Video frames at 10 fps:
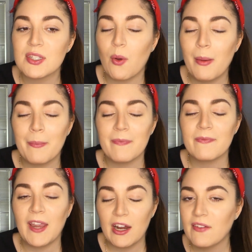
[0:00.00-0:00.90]
So I'm
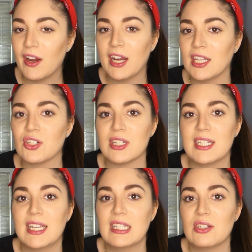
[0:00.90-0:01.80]
very, very
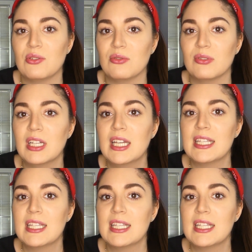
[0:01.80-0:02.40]
interested to